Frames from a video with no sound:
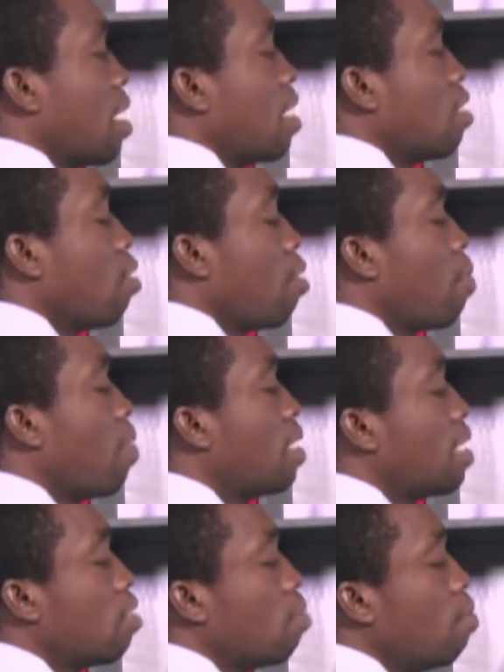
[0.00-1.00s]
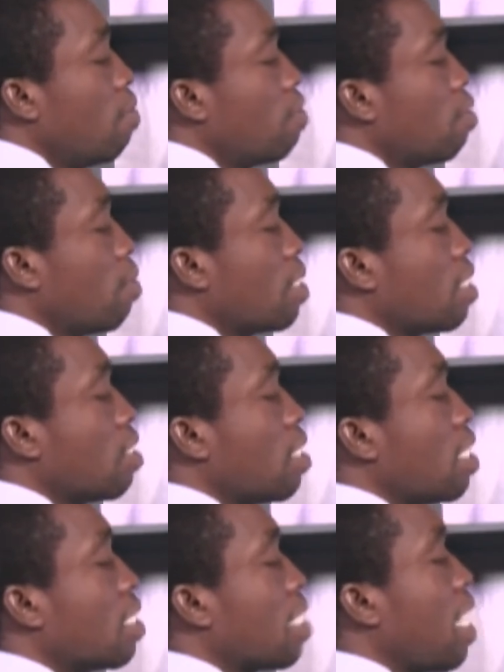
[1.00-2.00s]
So you want it to move to what? To
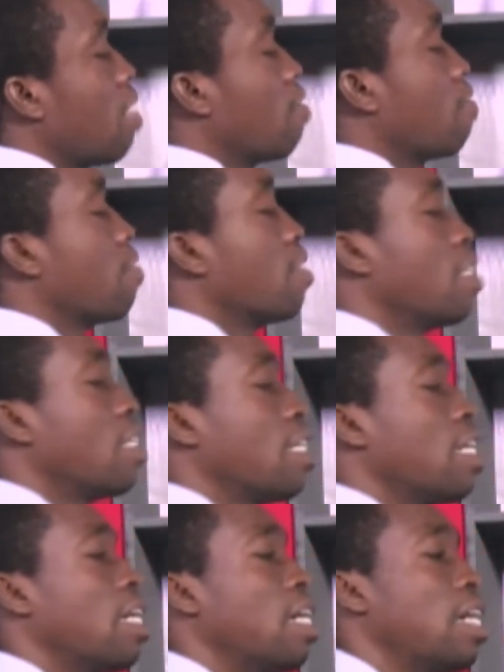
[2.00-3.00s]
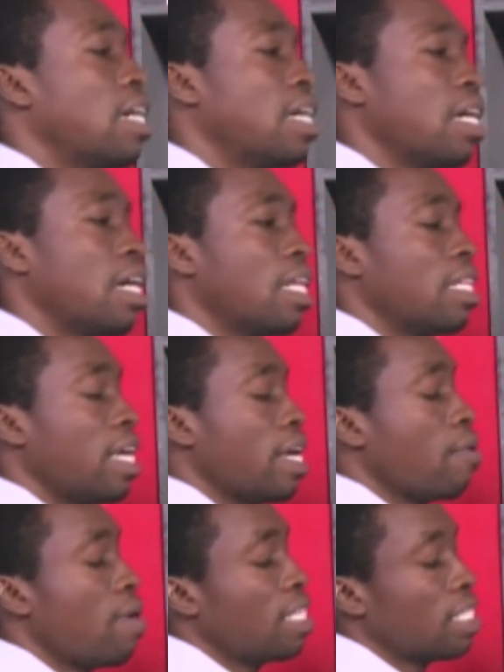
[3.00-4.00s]
this side of the
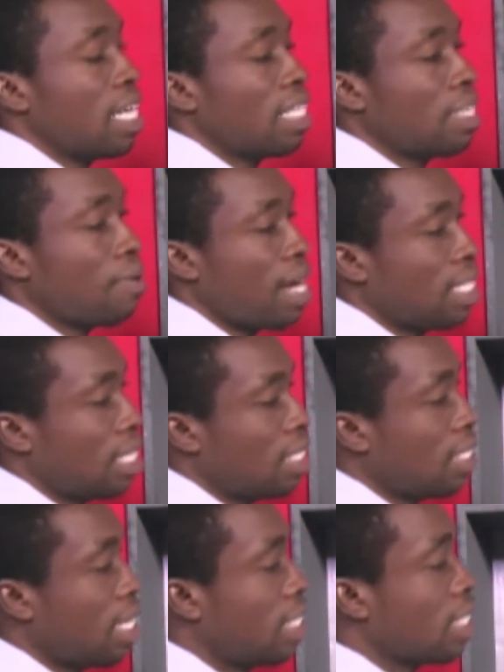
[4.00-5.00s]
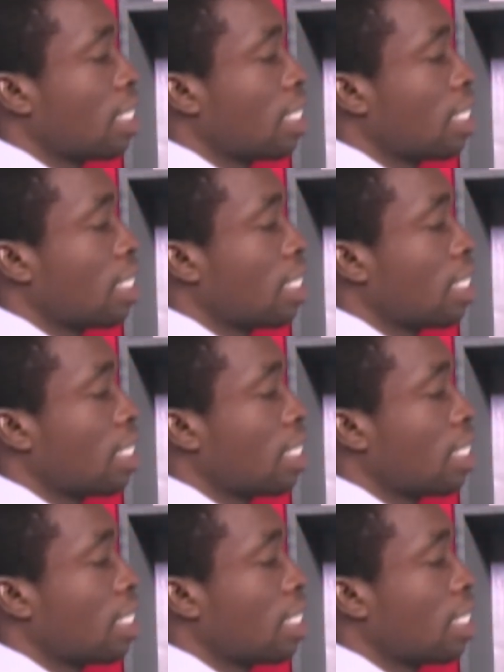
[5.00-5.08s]
equation. That's the right hand side.